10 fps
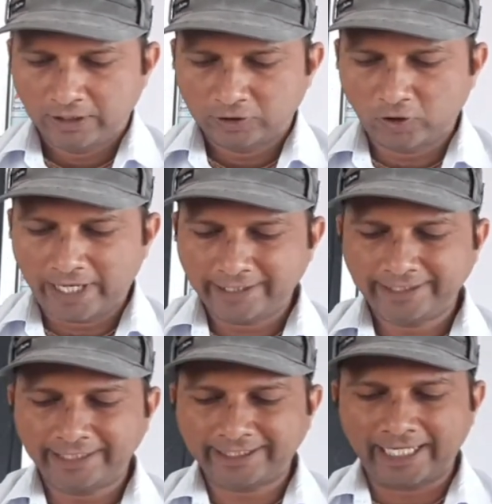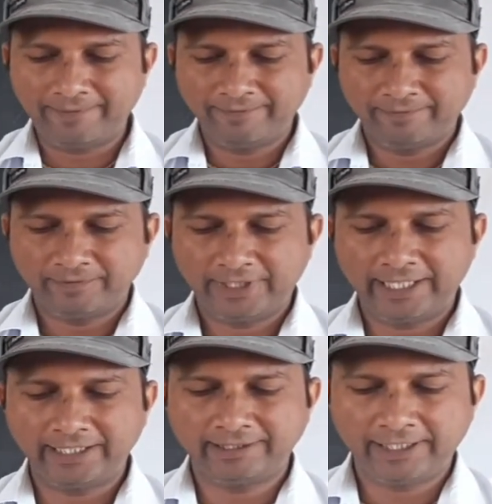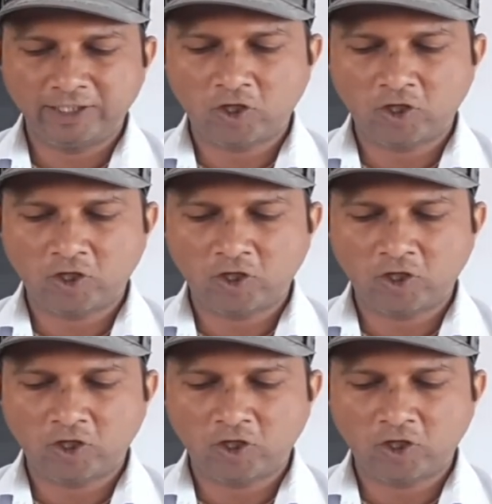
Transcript: So at that time there is